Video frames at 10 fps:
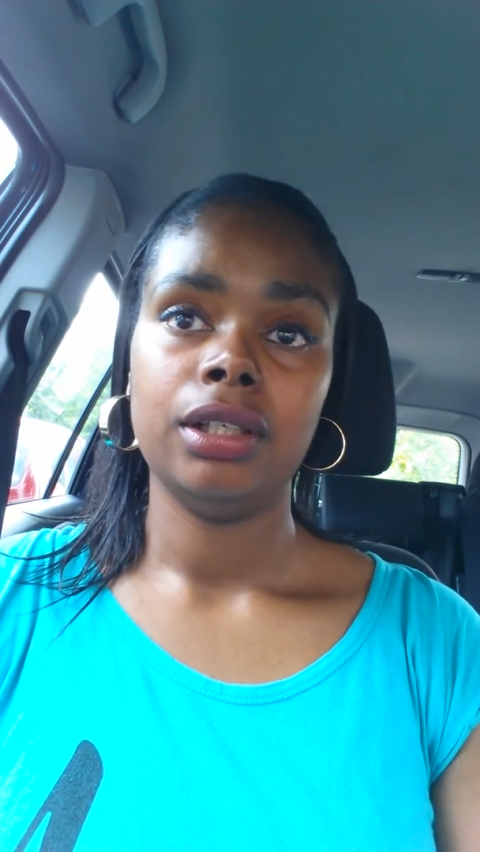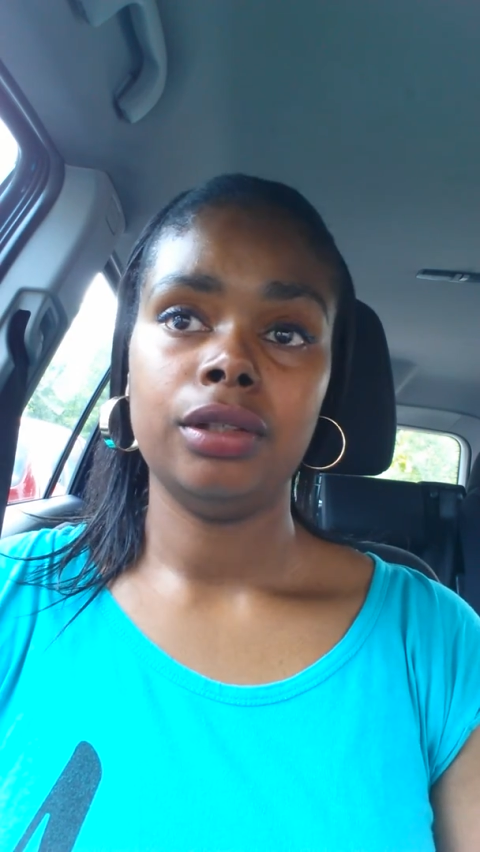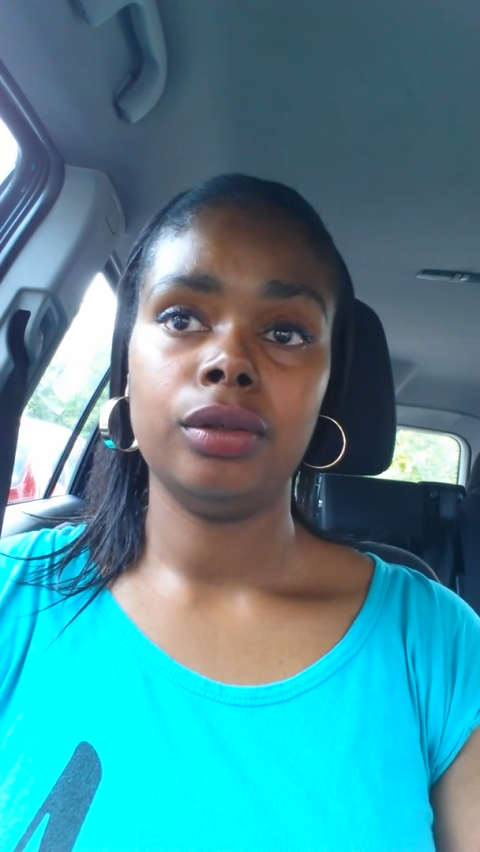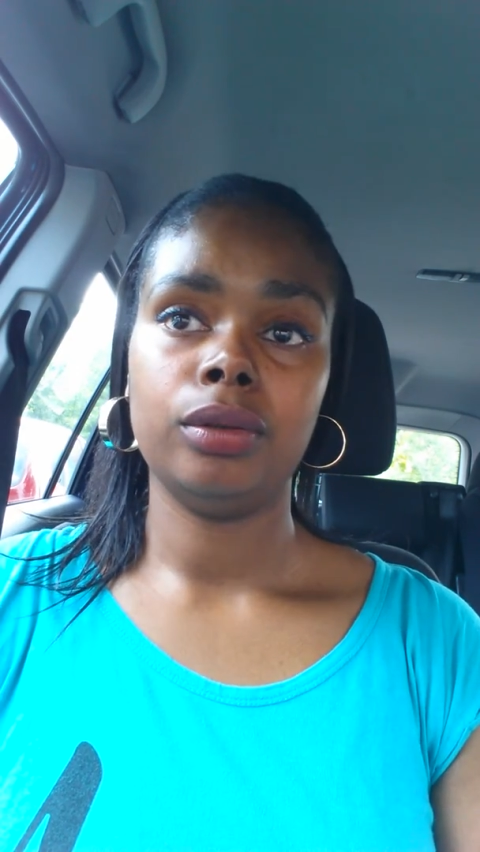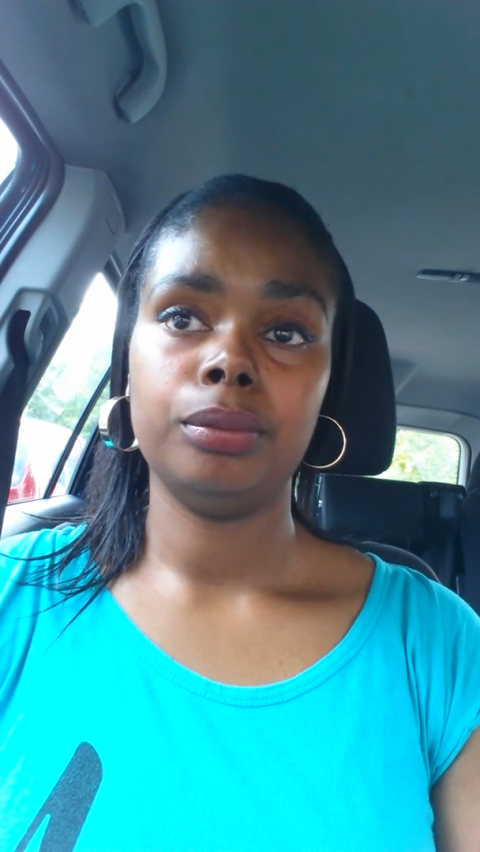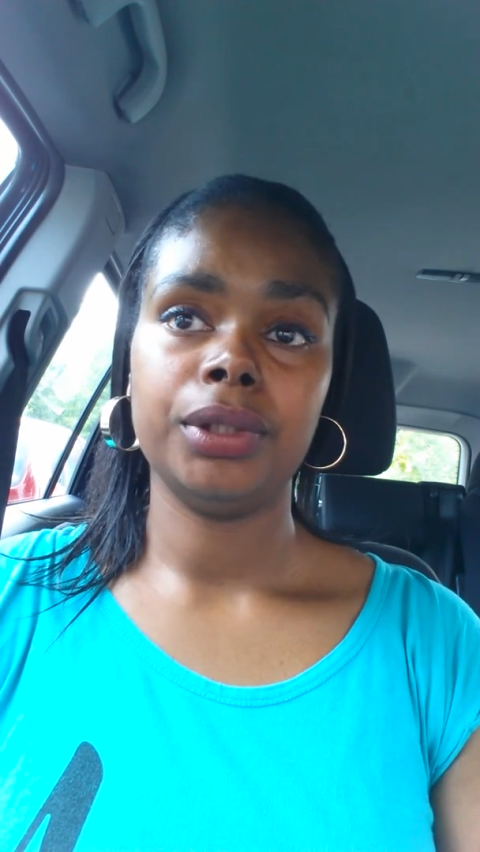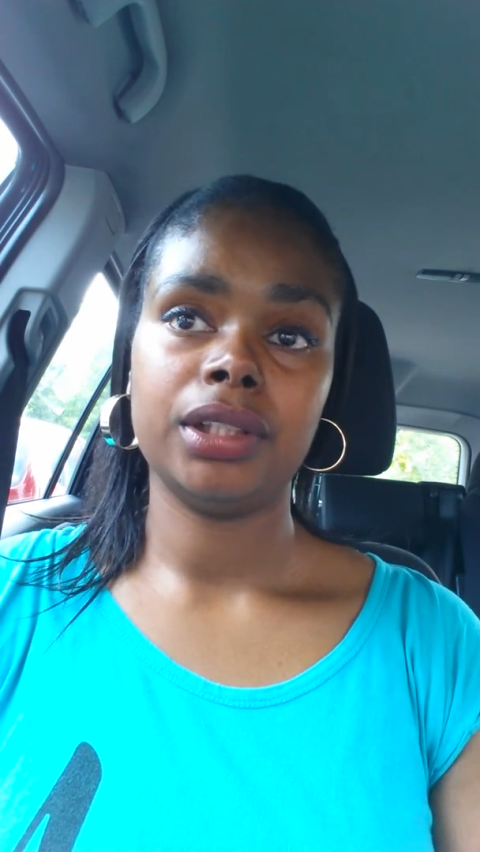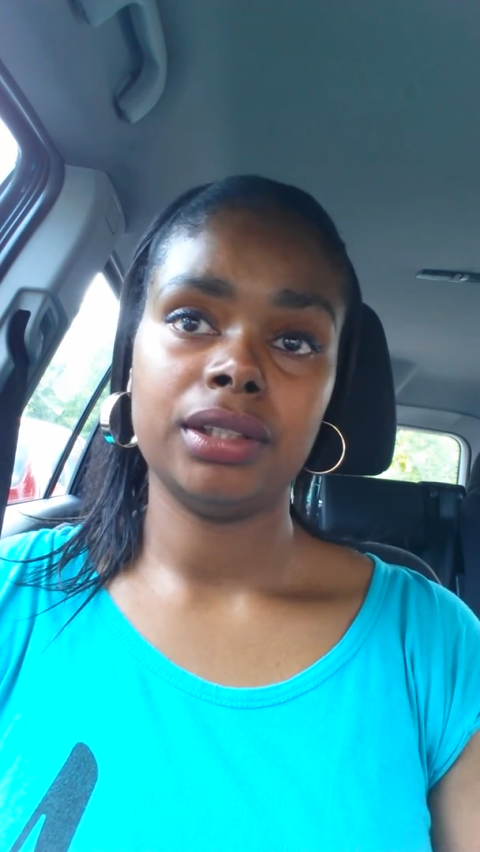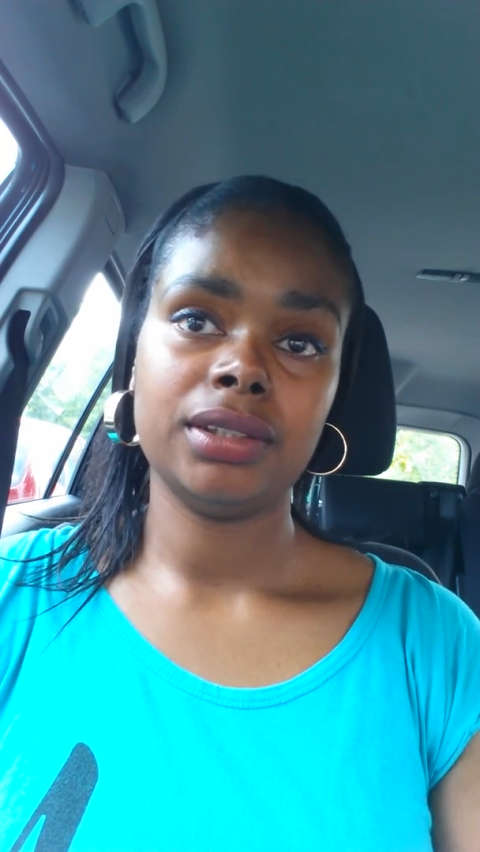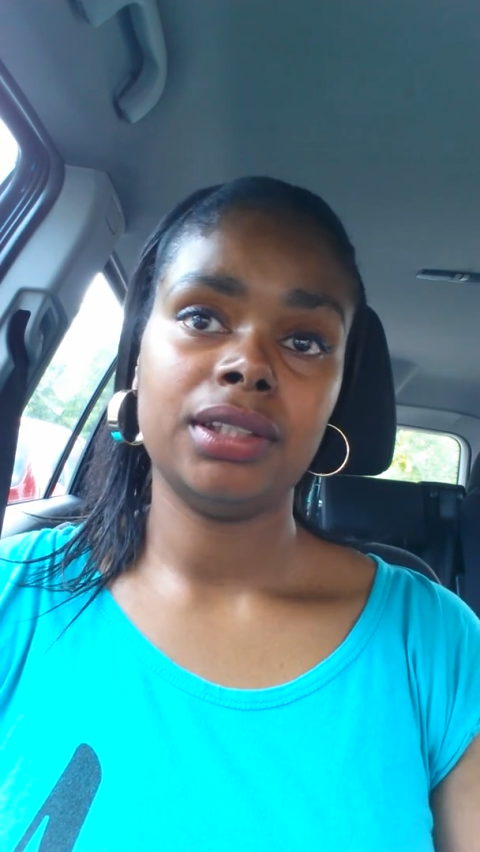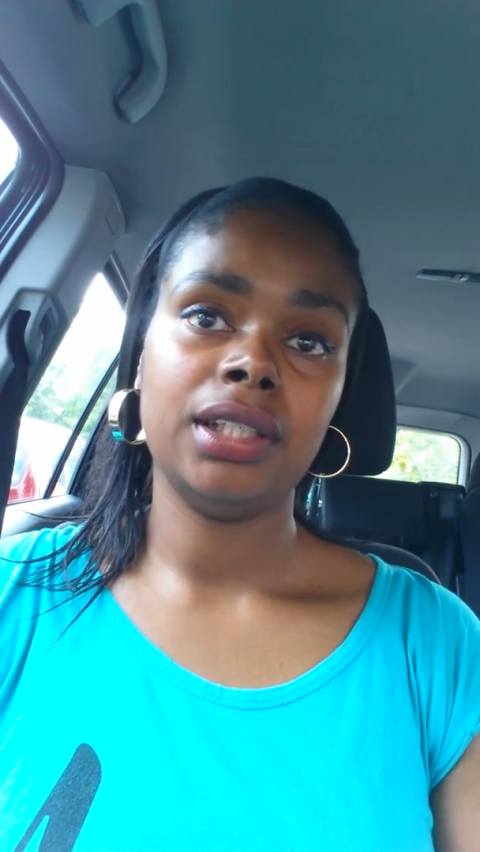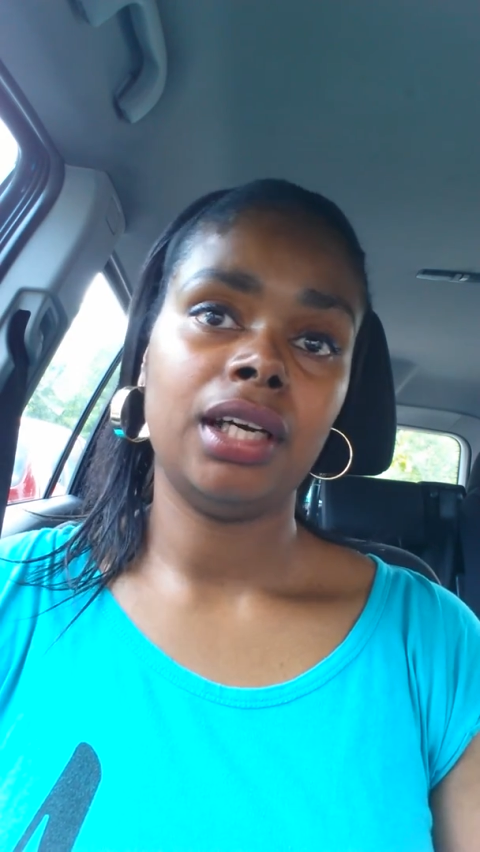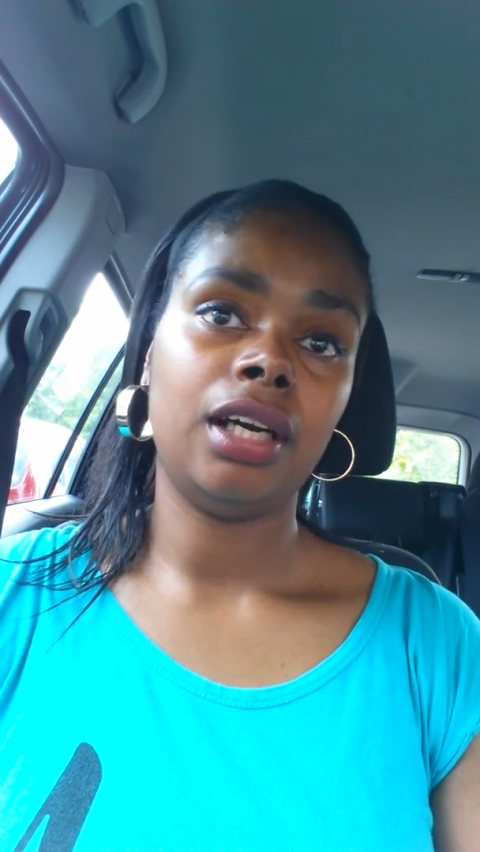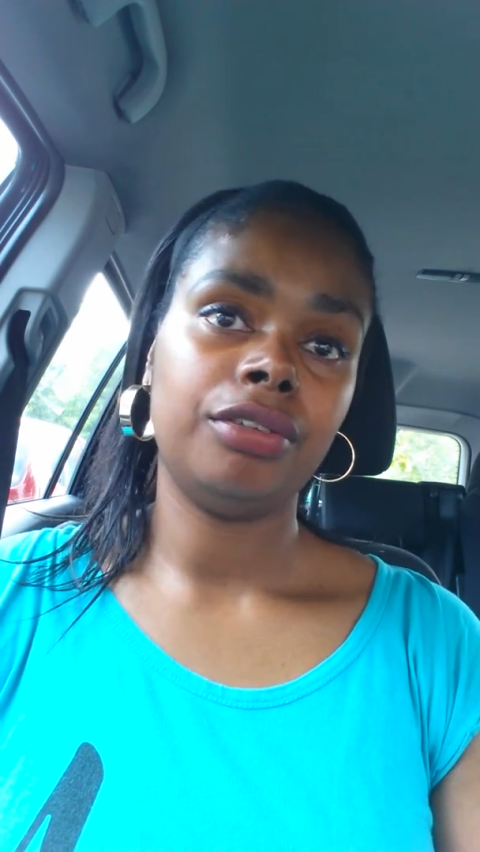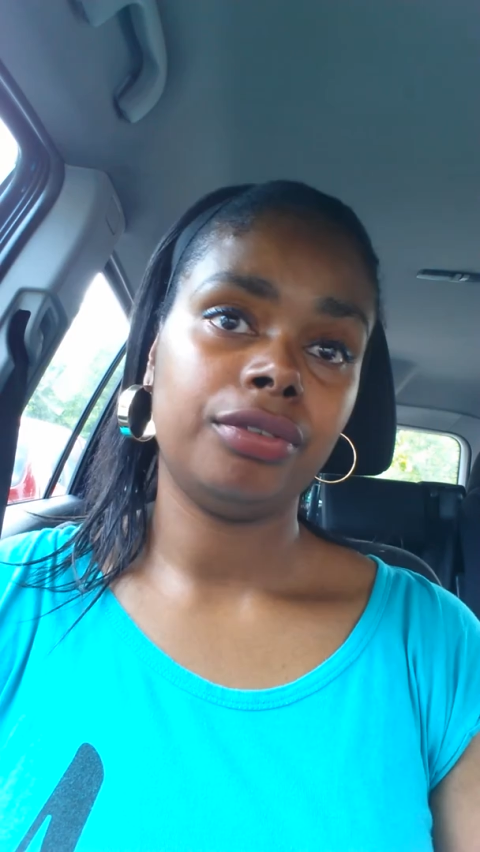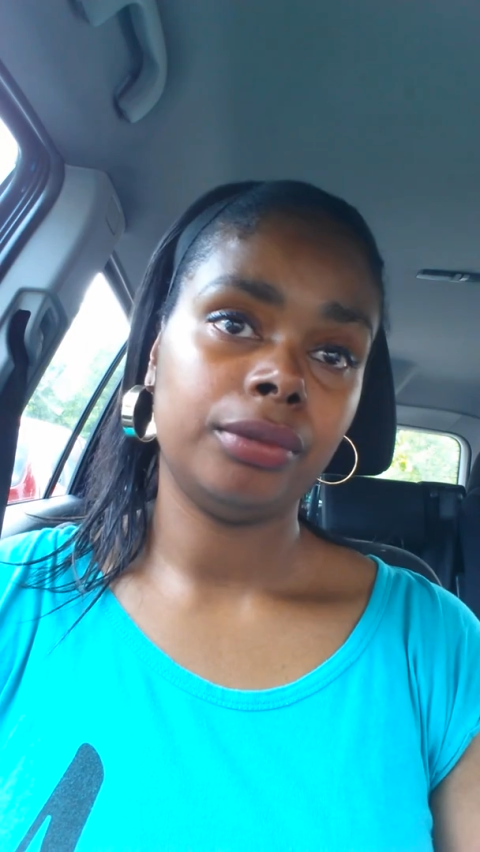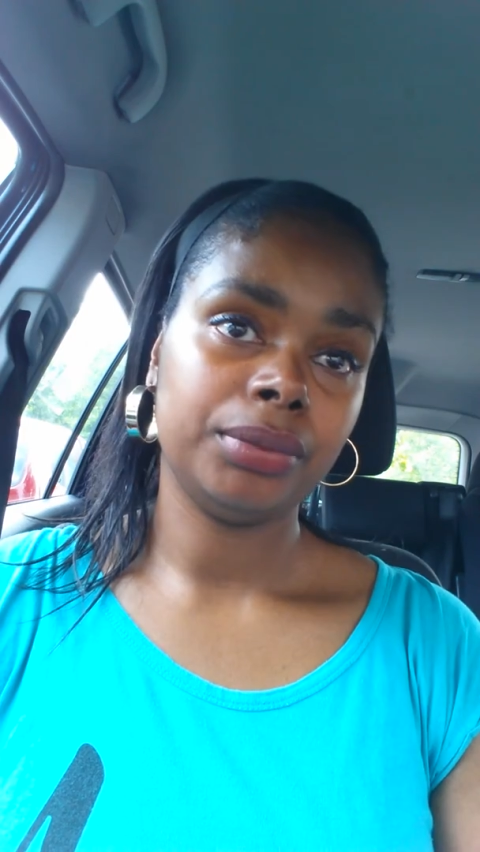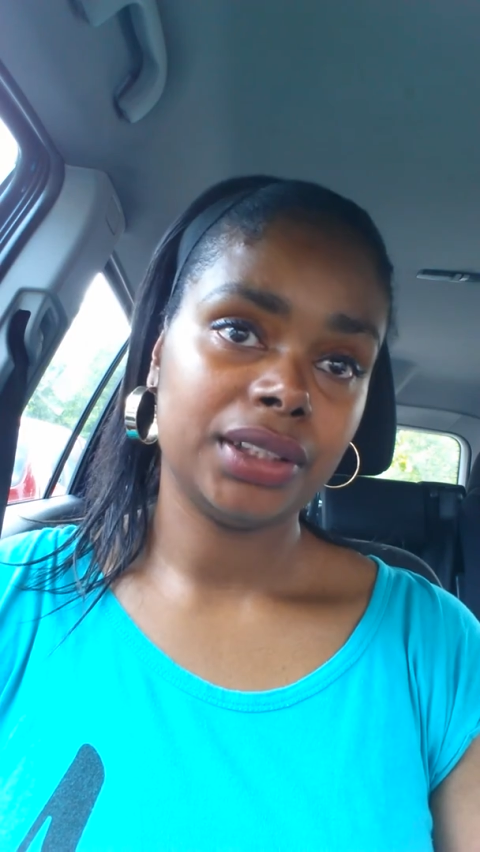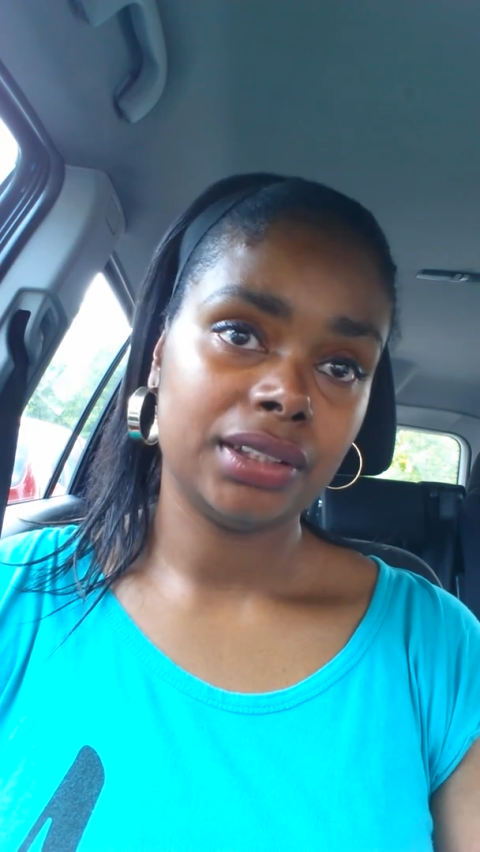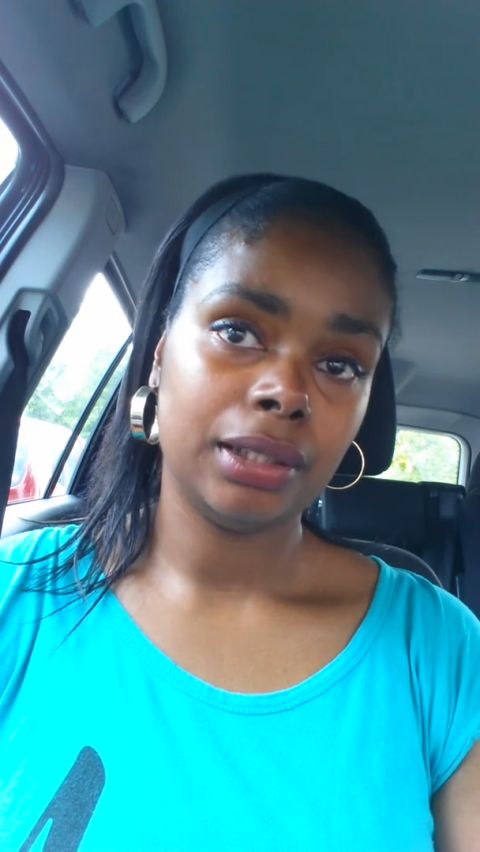you know, because they are
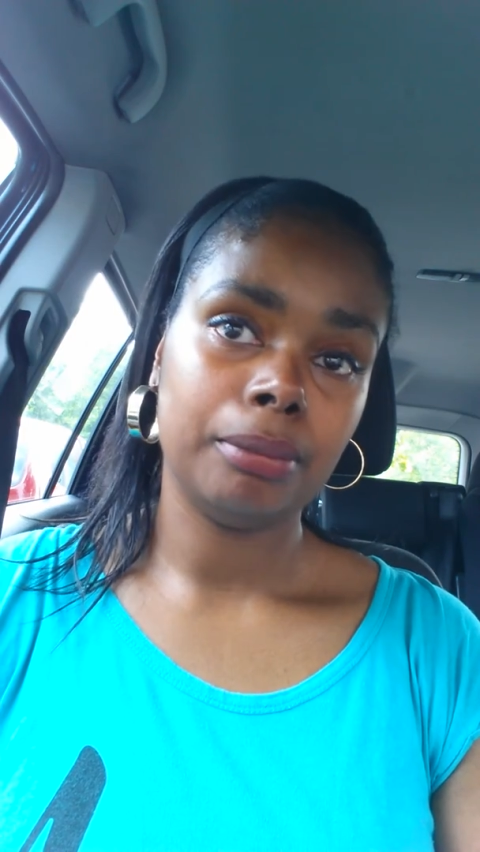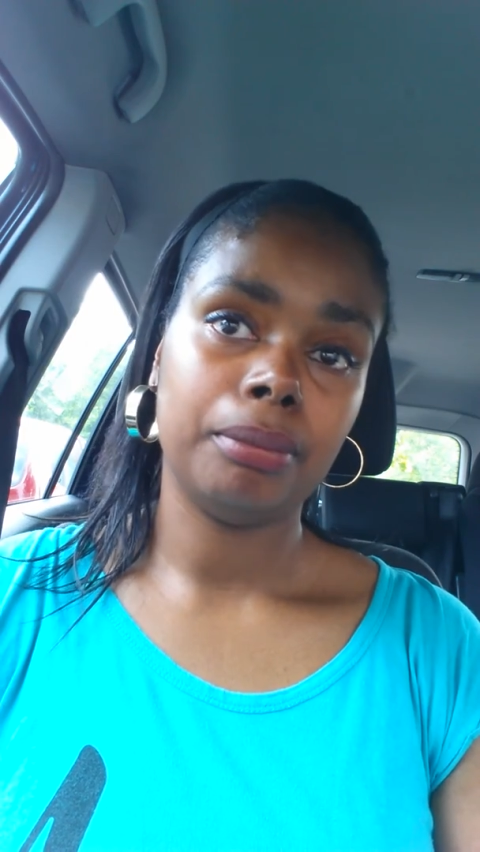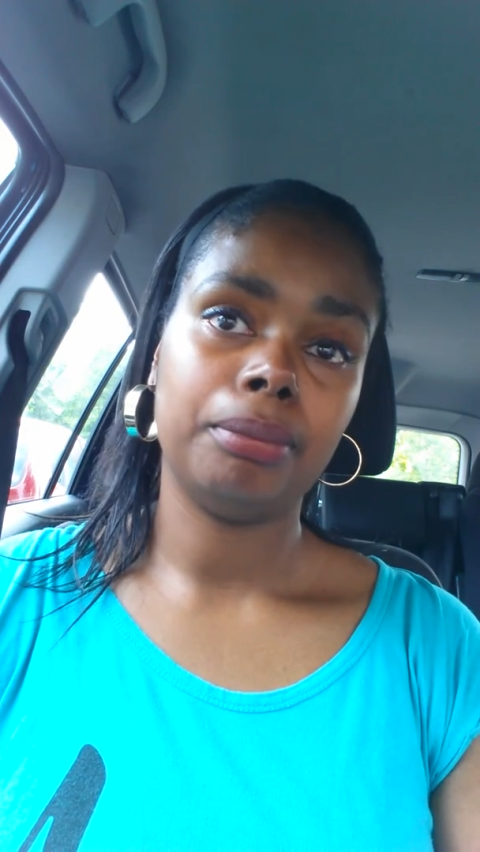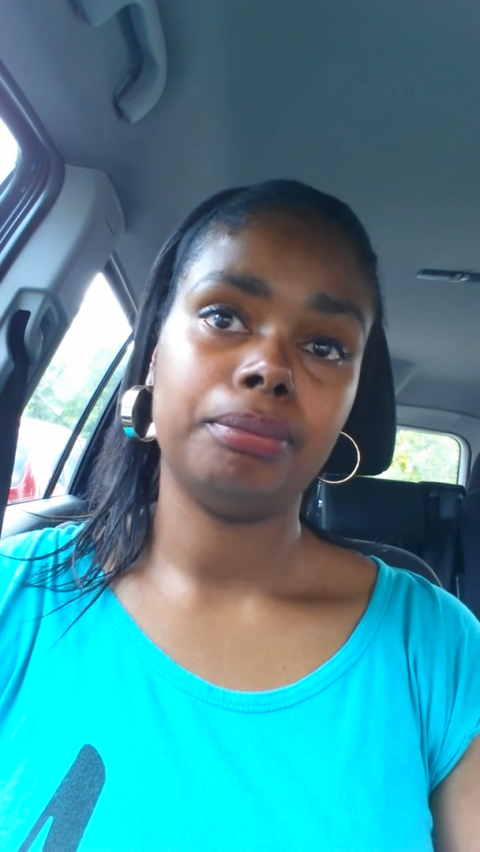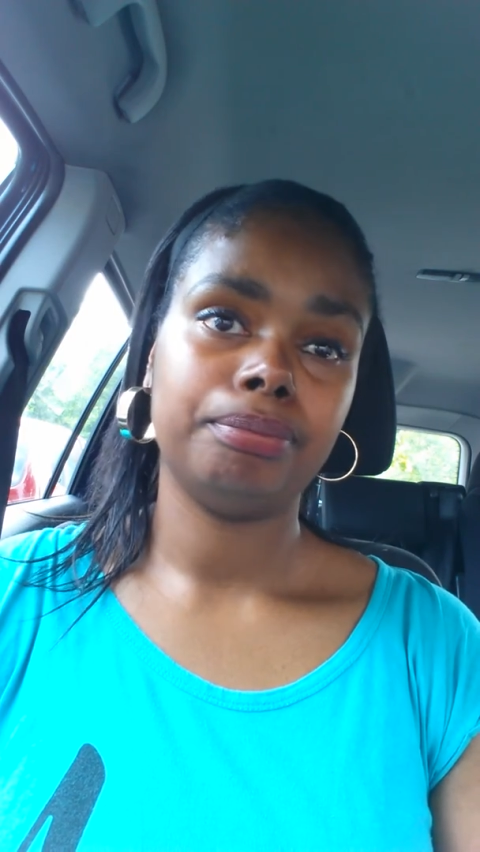from the same